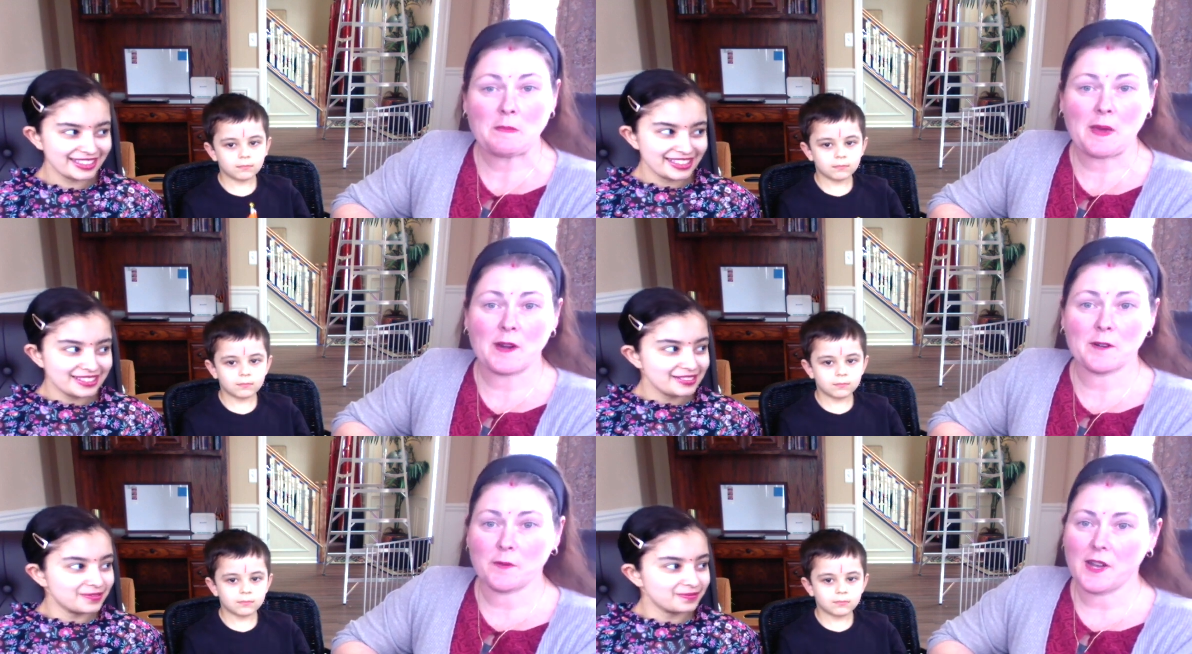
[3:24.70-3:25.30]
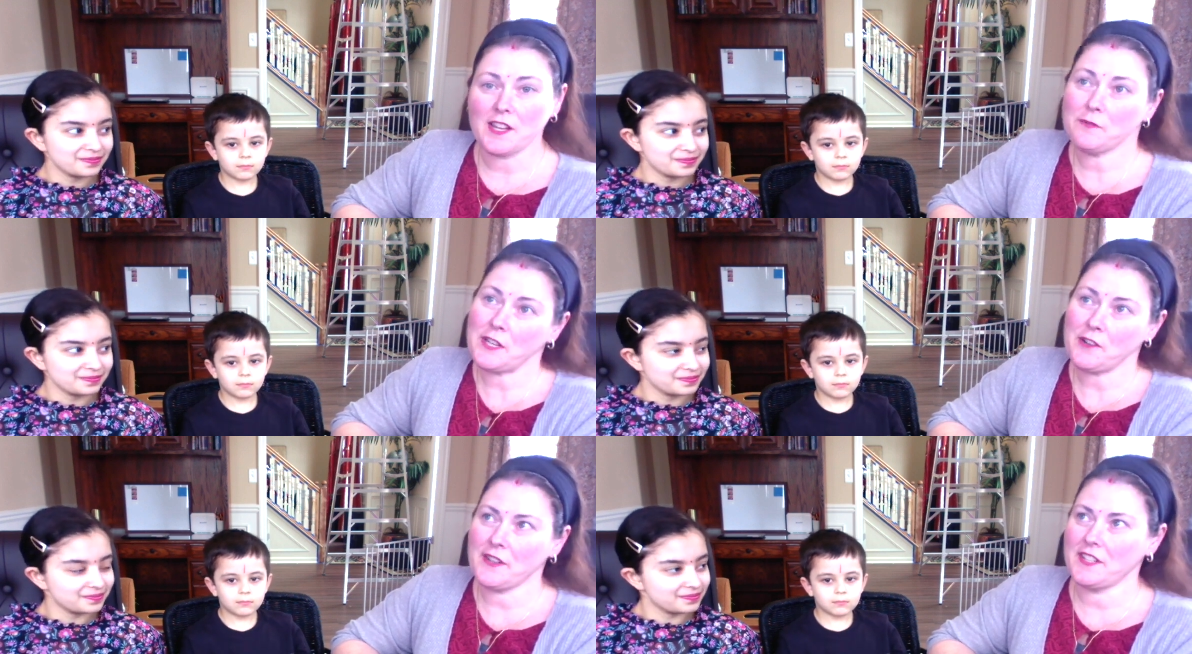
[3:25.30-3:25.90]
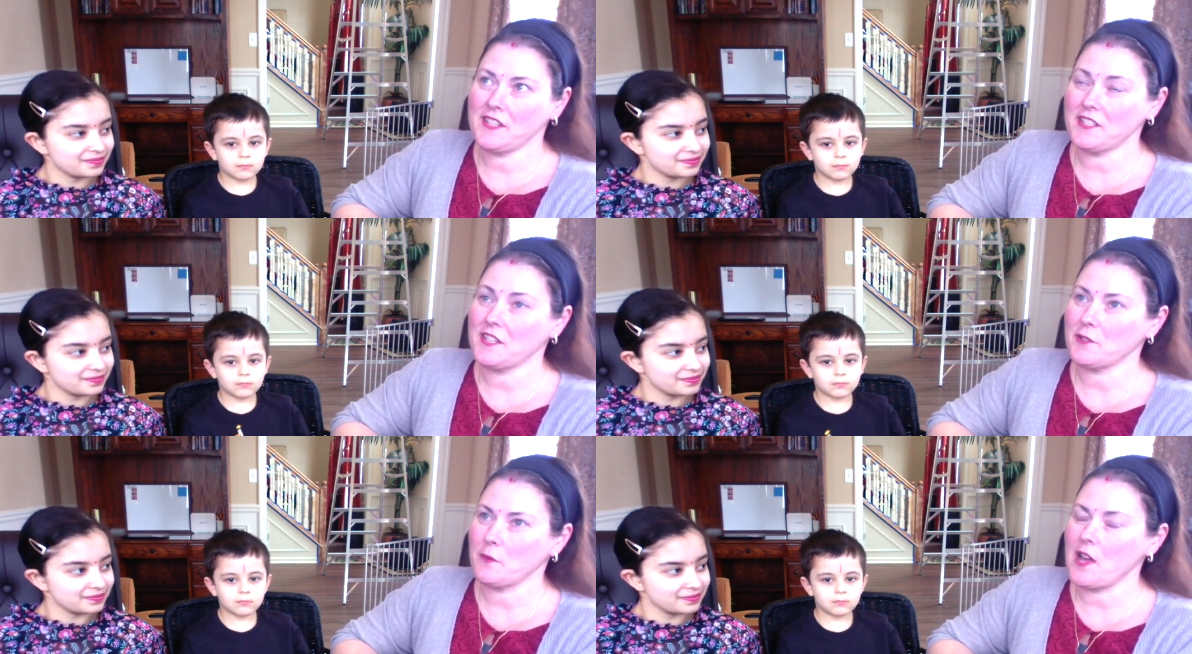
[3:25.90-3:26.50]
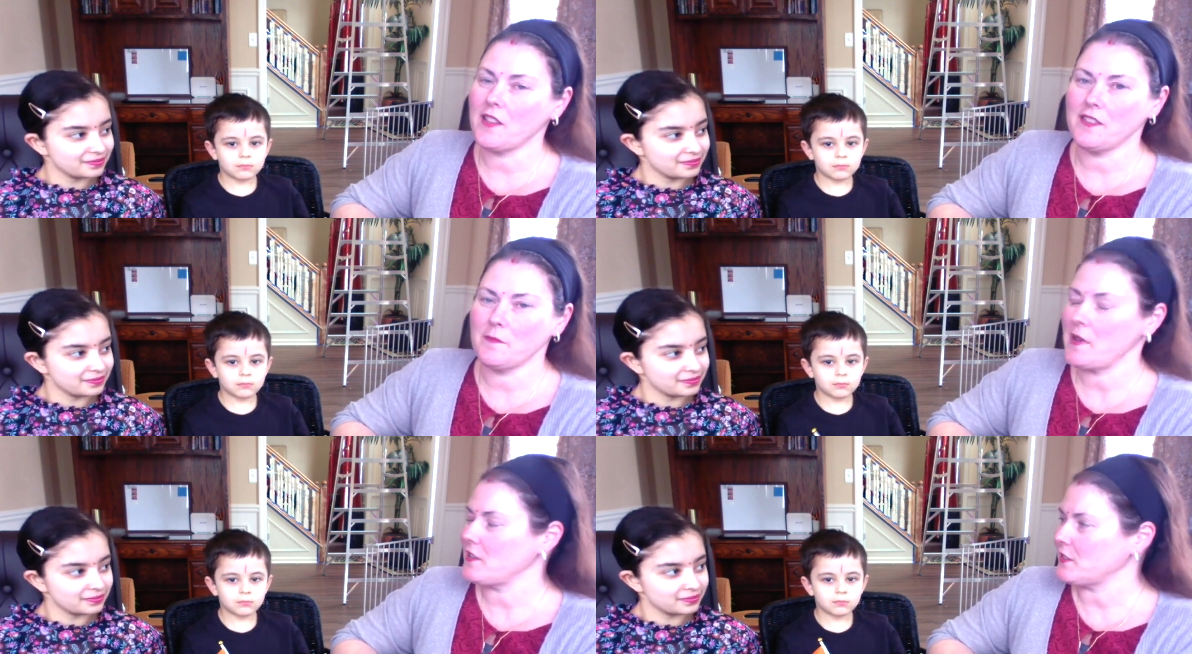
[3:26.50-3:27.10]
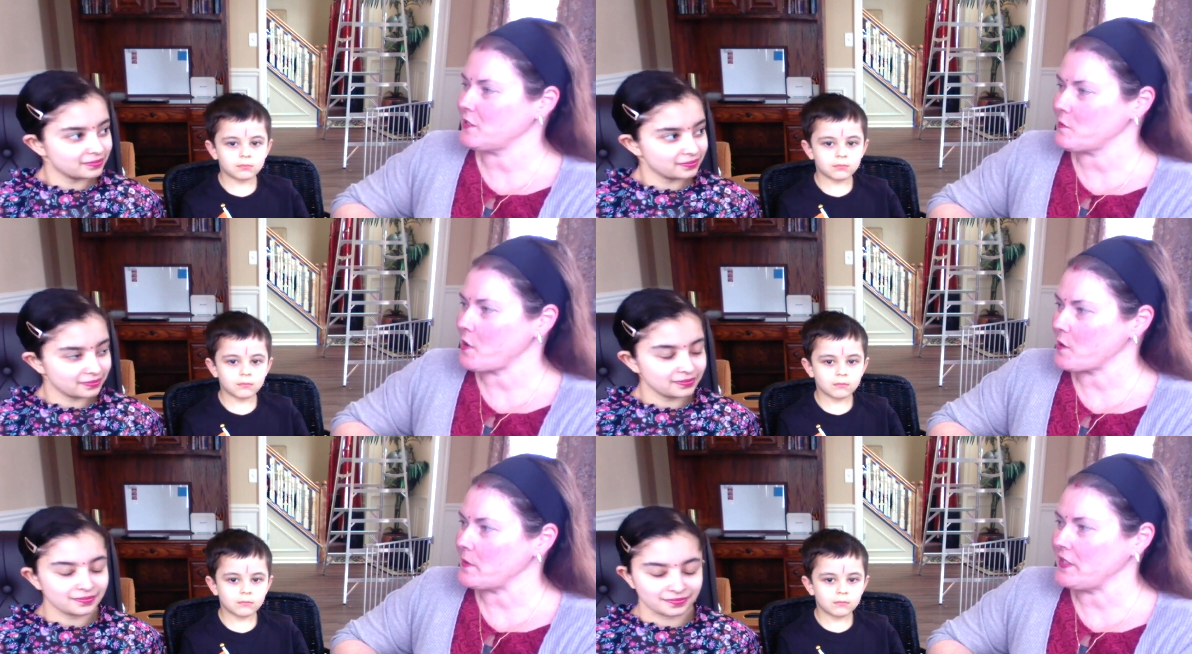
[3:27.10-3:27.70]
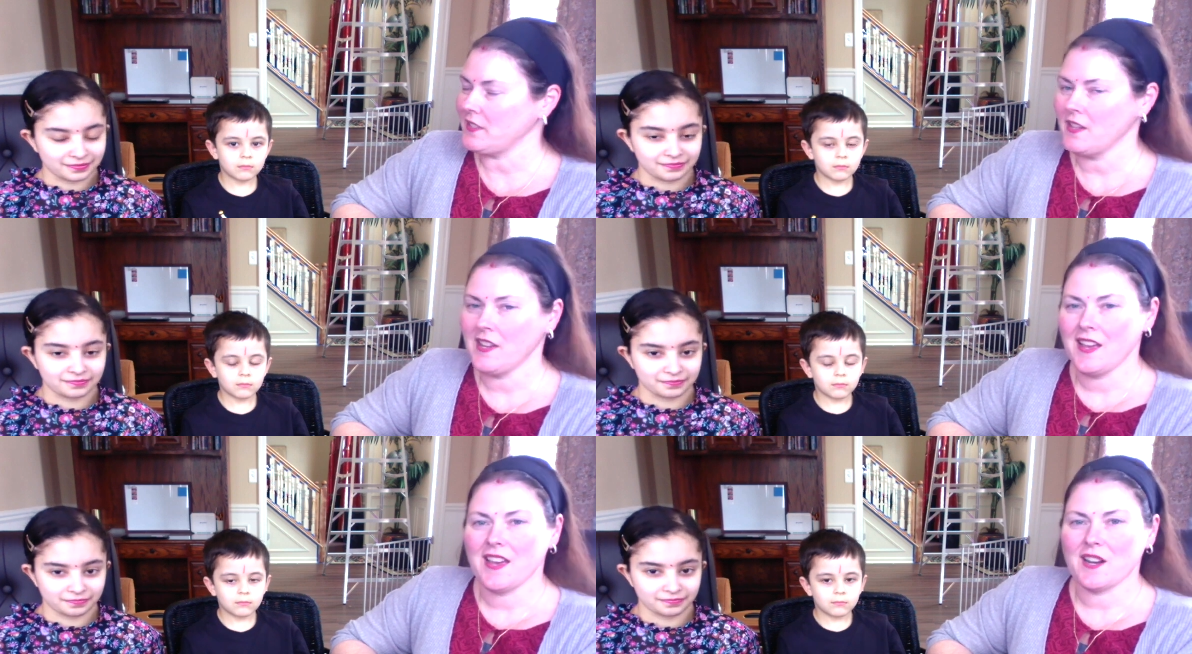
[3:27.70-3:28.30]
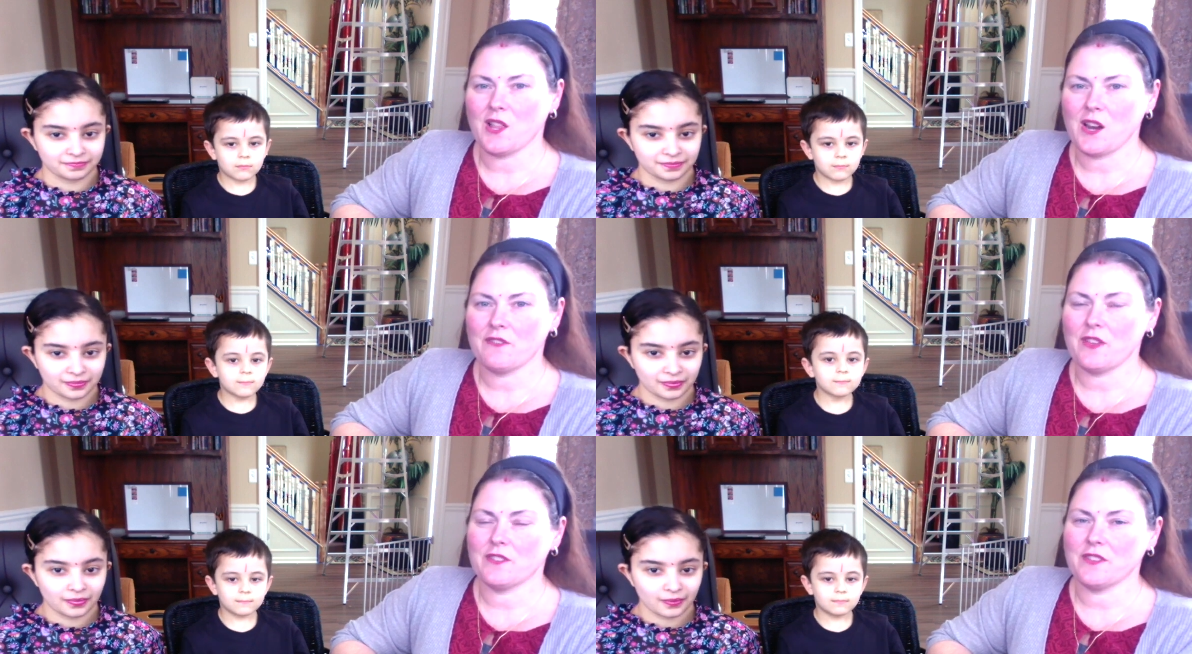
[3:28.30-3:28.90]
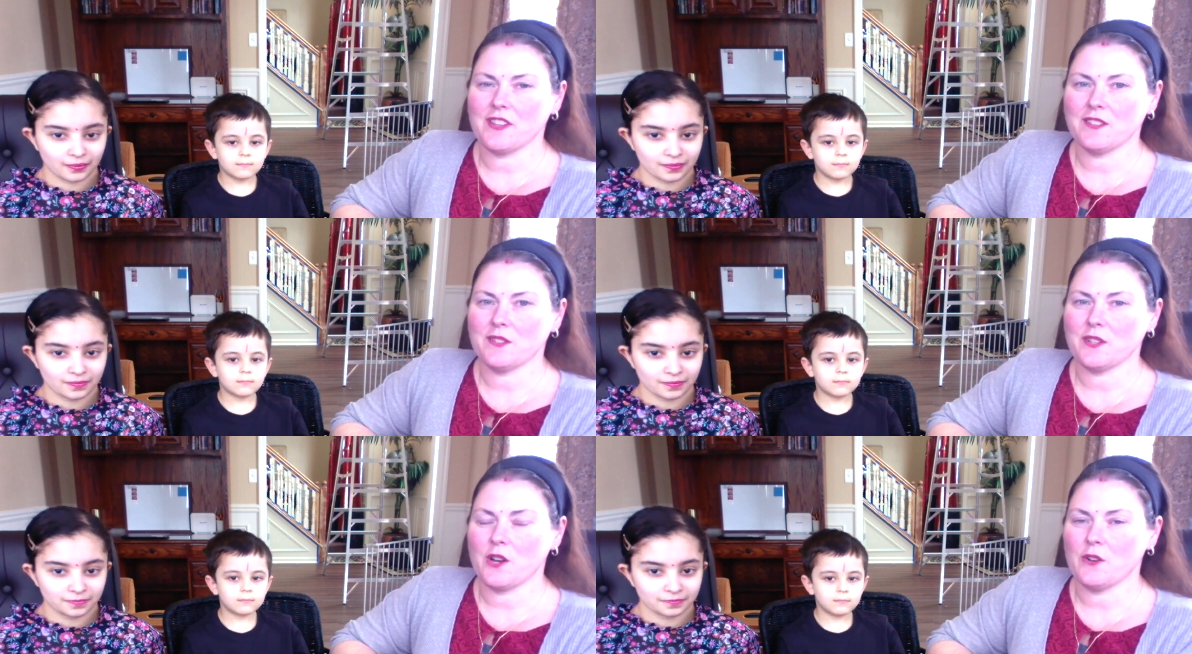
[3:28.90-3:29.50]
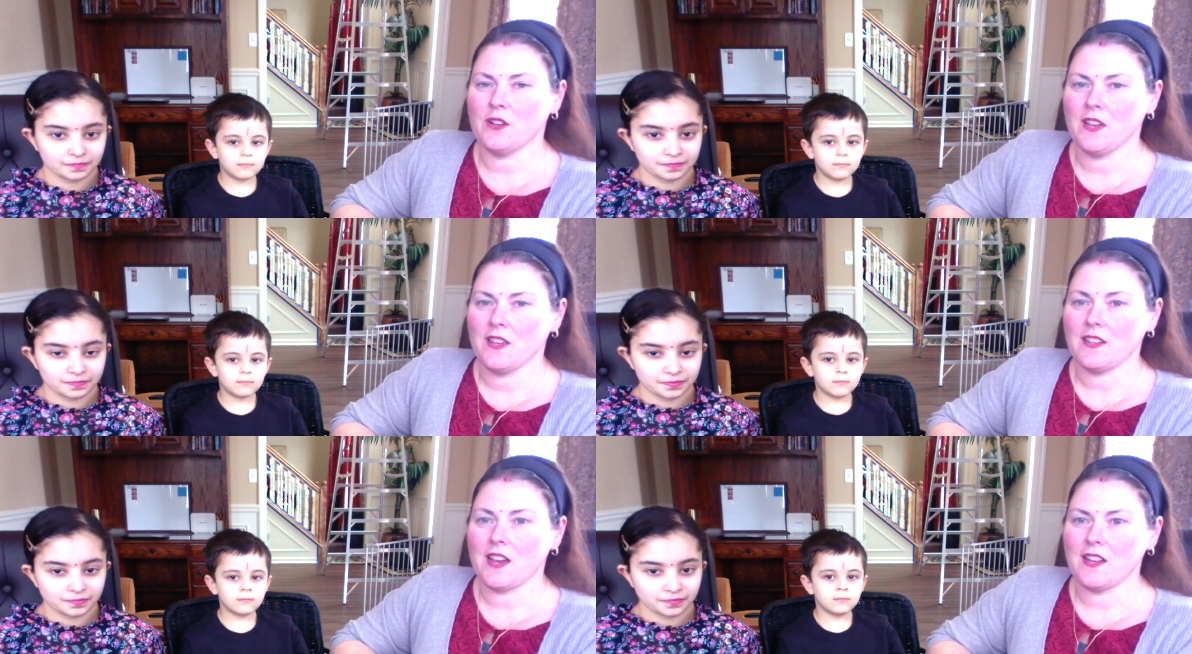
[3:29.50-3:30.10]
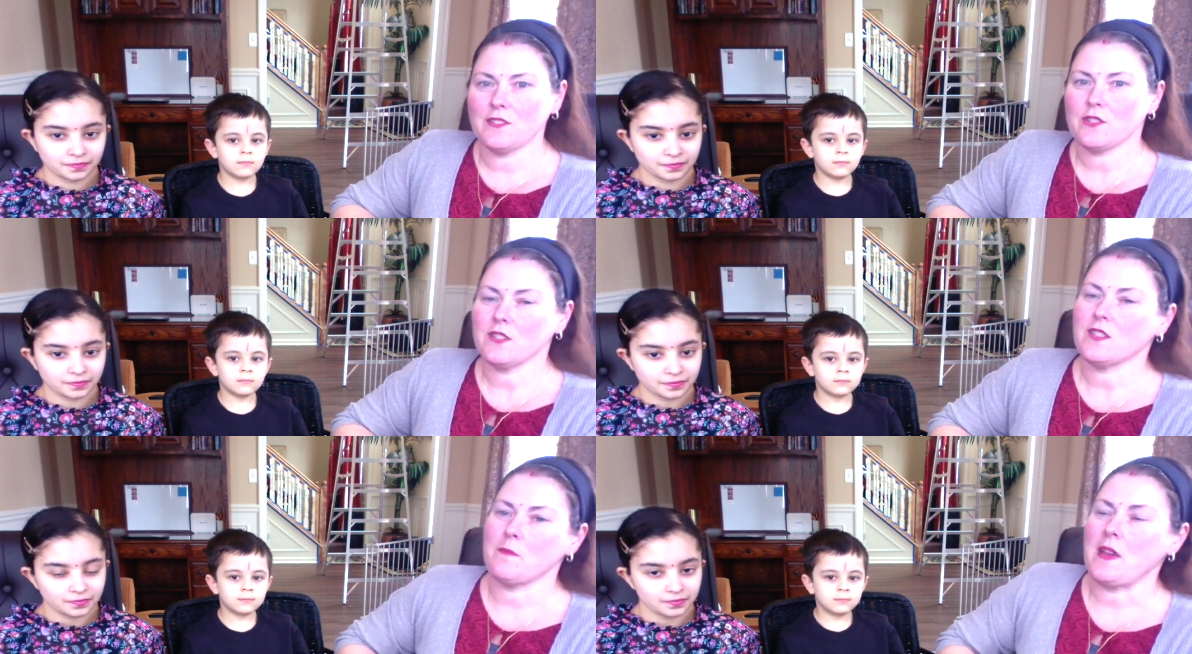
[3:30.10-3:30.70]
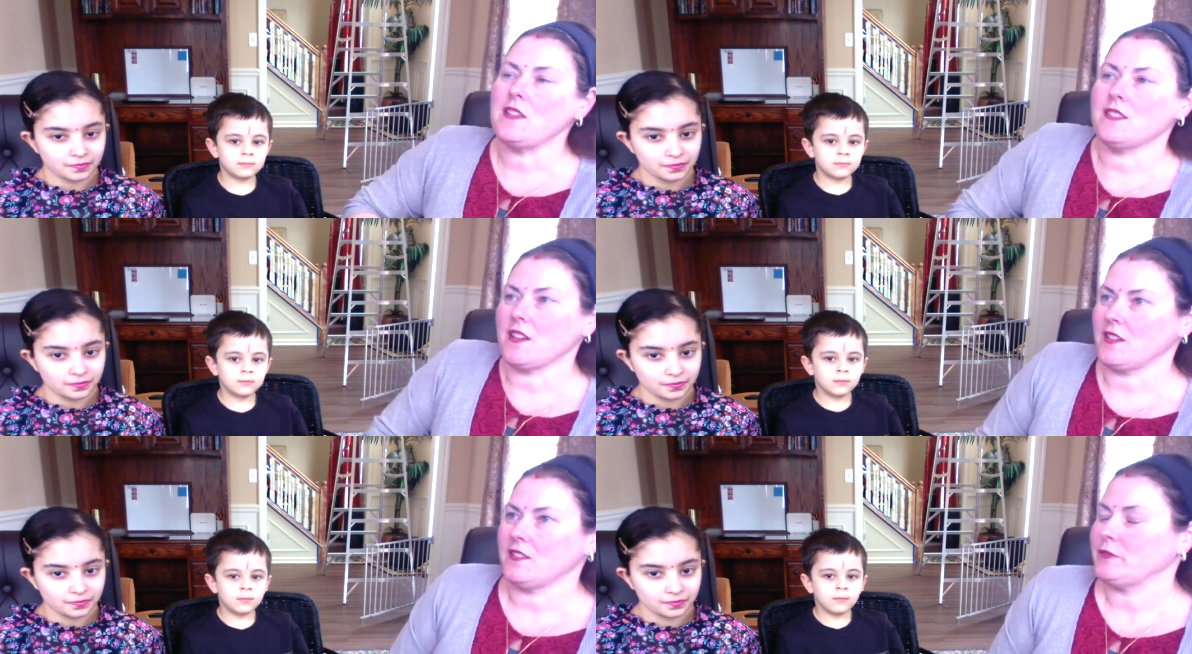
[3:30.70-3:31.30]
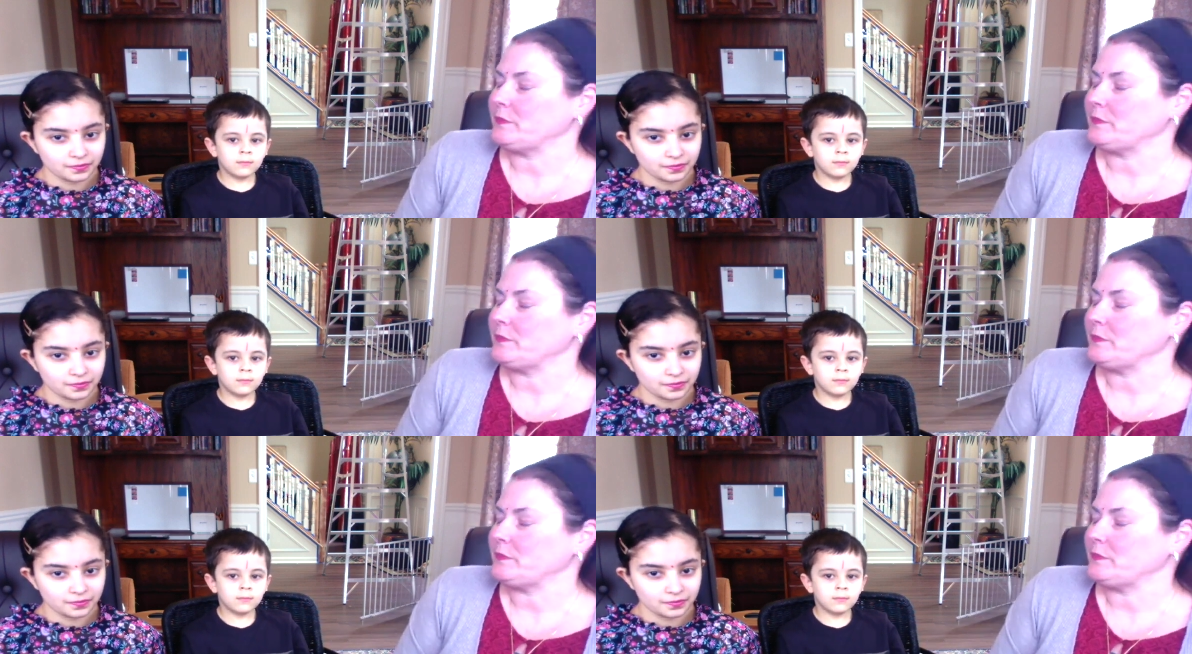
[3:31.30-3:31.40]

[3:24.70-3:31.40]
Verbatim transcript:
Speaker 1: better one. We know India does well in the medicine department mm-hmm. a lot of other things. So, yeah, it's just amazing